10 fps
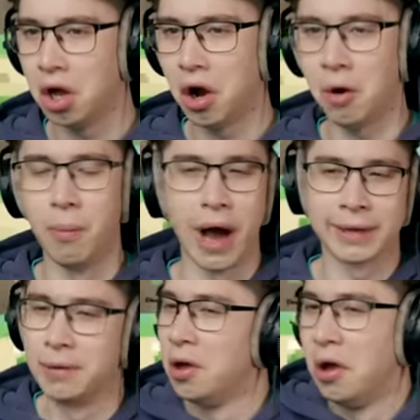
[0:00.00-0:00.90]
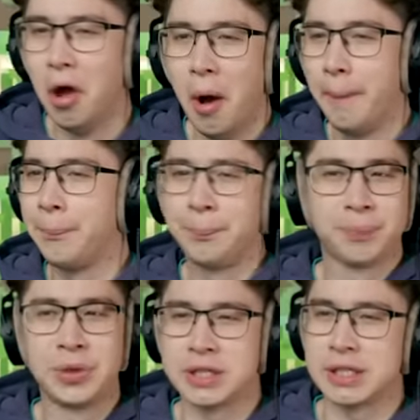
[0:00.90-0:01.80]
Oh my...
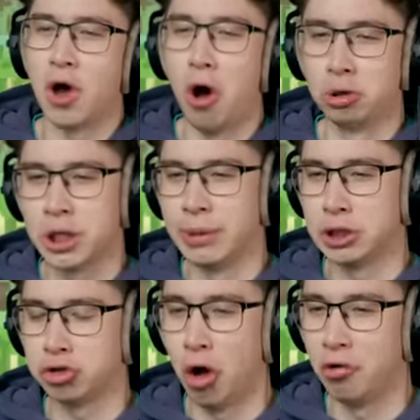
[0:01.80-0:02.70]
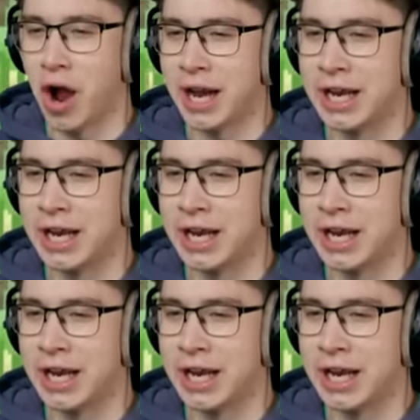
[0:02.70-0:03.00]
This is ultimate troll right